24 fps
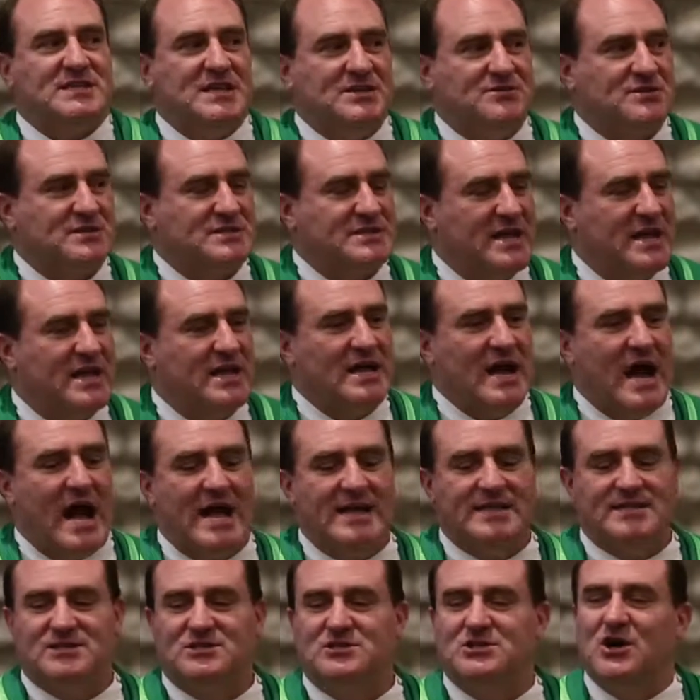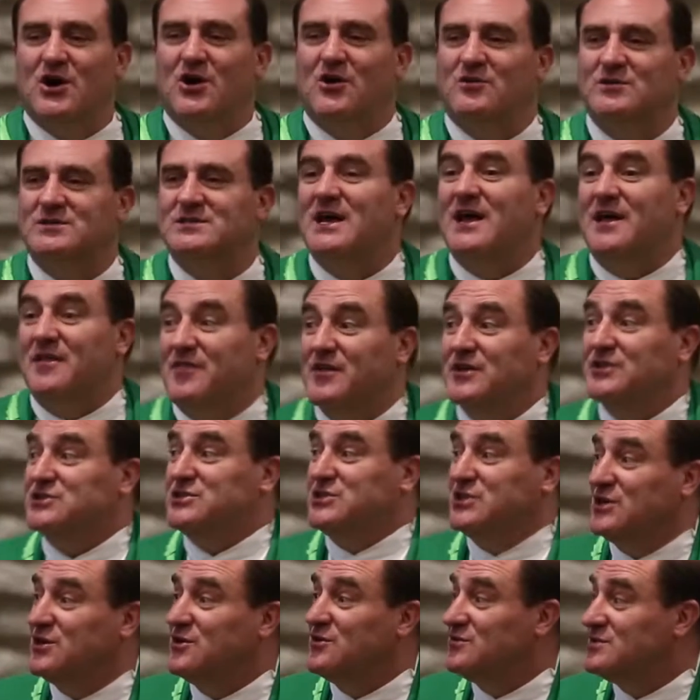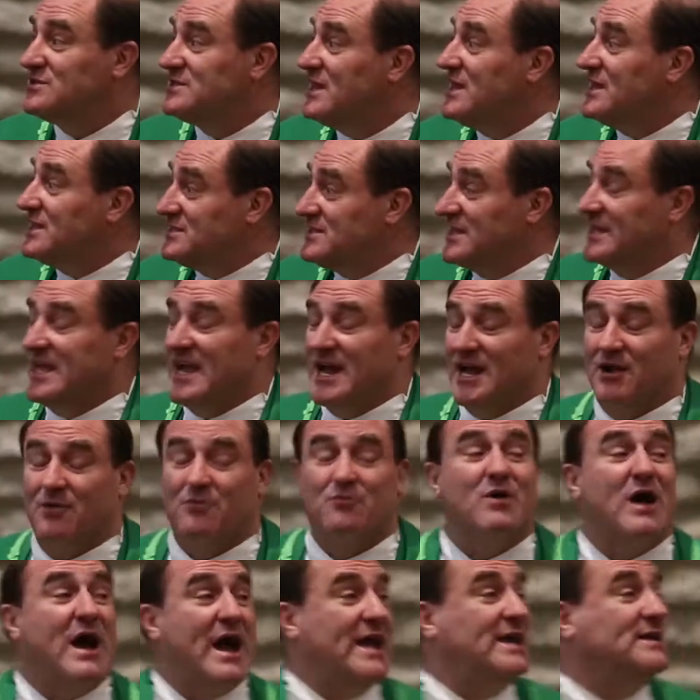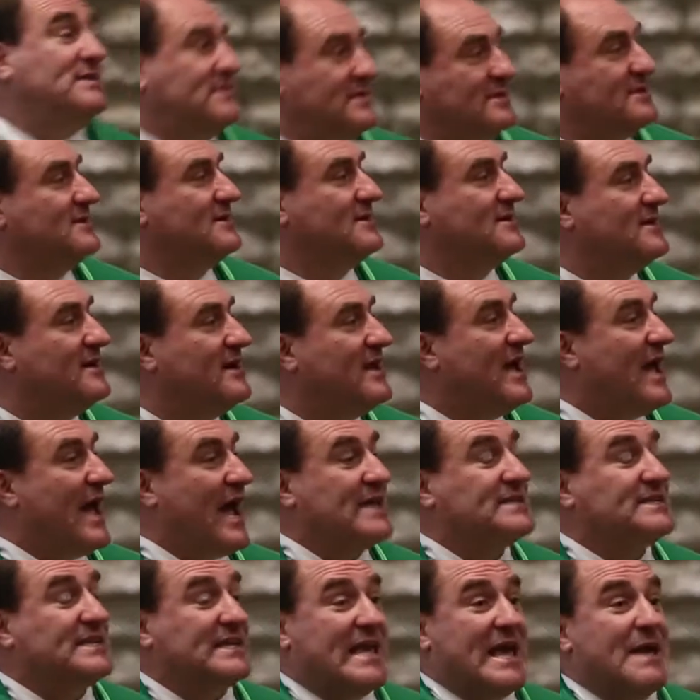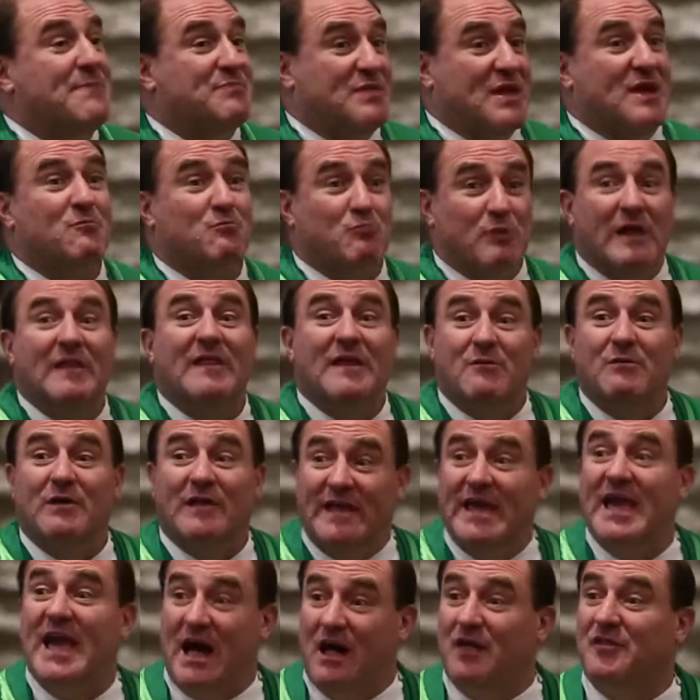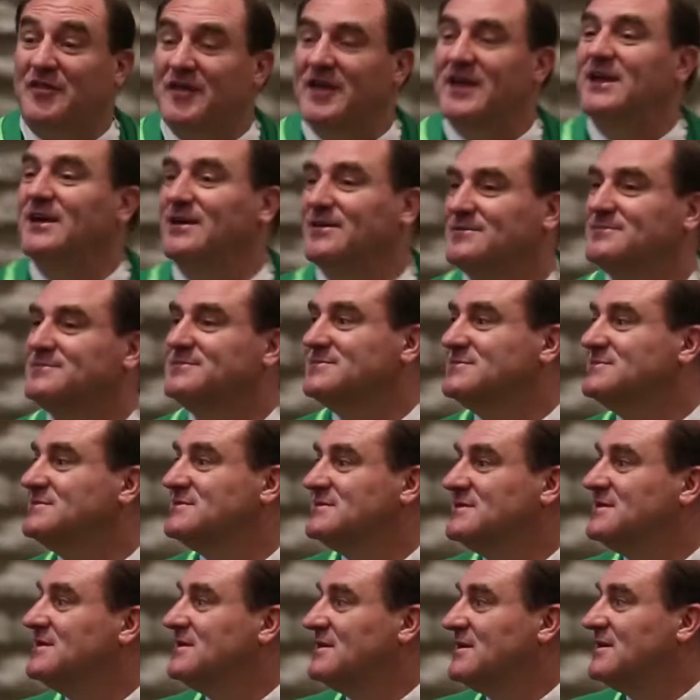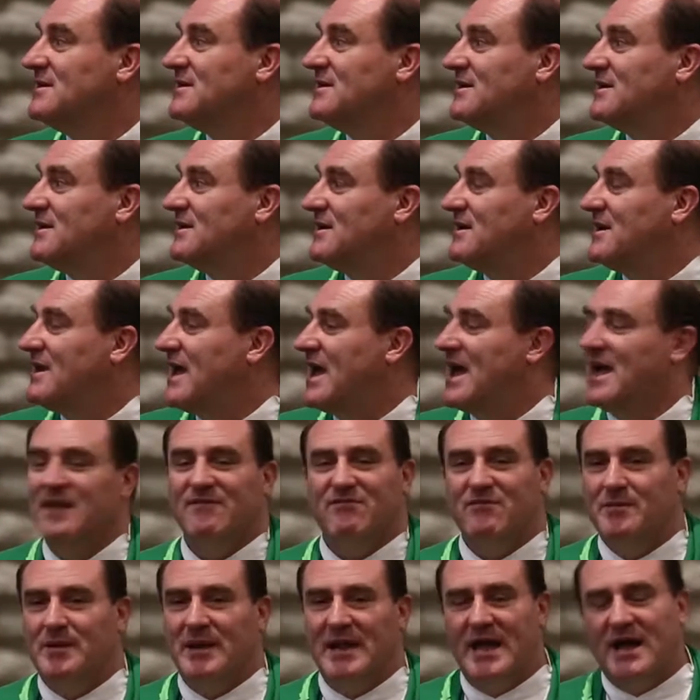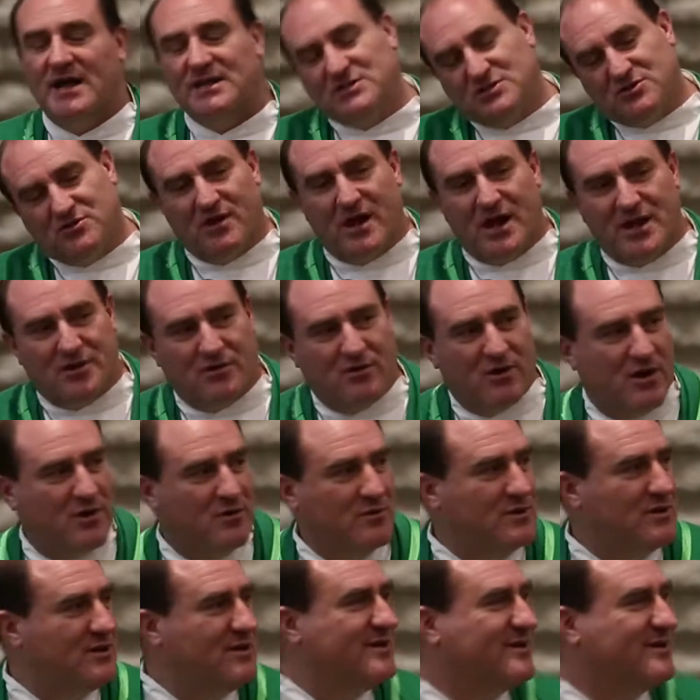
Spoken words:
interesting. God chose the Jews to get it right and to keep them really, really healthy, and everybody else, you're on your own.